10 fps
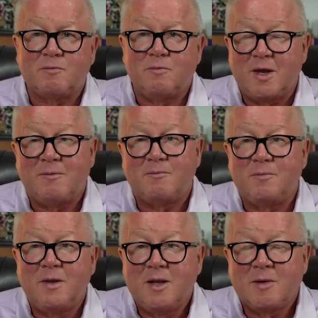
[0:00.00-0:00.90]
the
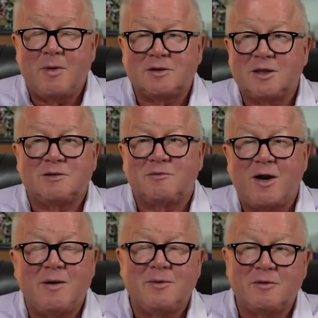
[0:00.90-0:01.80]
punchline's
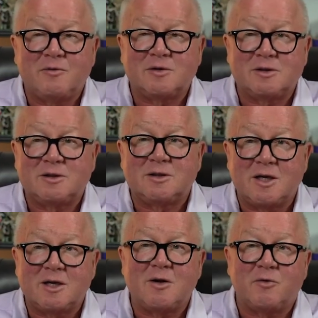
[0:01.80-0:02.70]
vitamin deficiencies. I
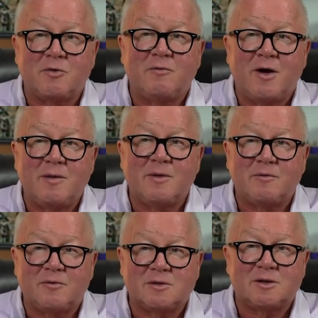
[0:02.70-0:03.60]
dealt with their vitamin
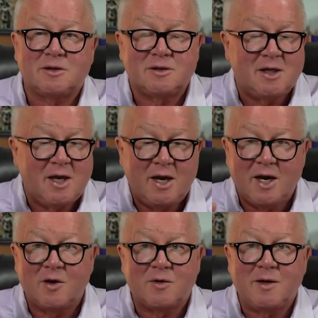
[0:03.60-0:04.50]
deficiencies.
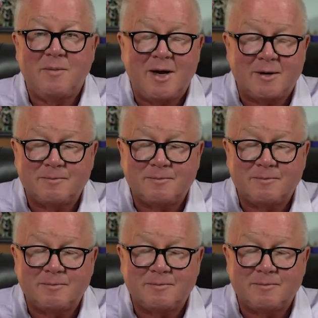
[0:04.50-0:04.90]
Hair would come back.